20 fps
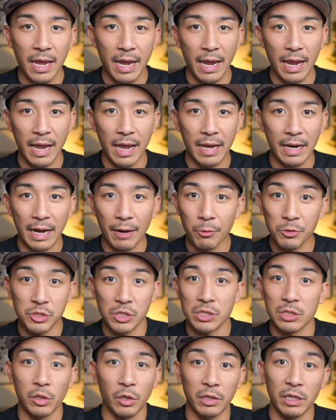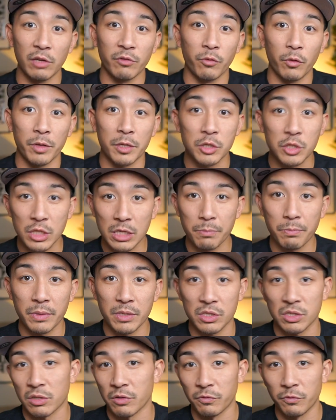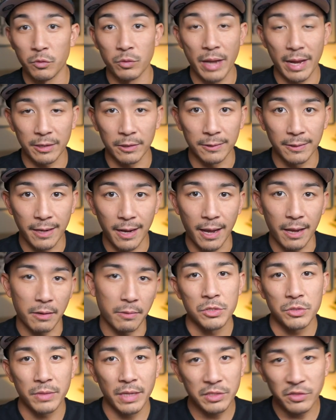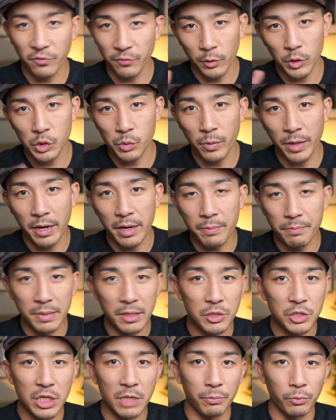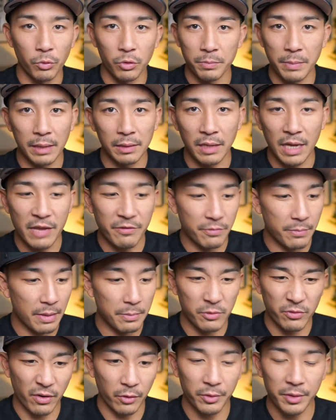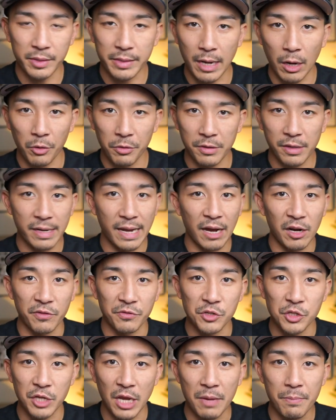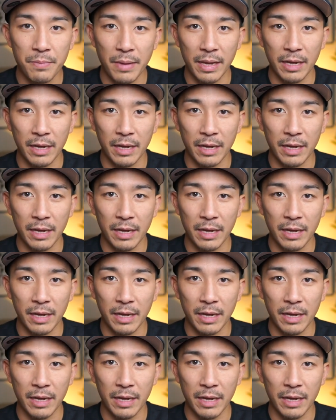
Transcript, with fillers: And I was just looking for the cheapest food I could get. So that's the first way being cheap ruined my life. It made me very unhealthy and out of shape.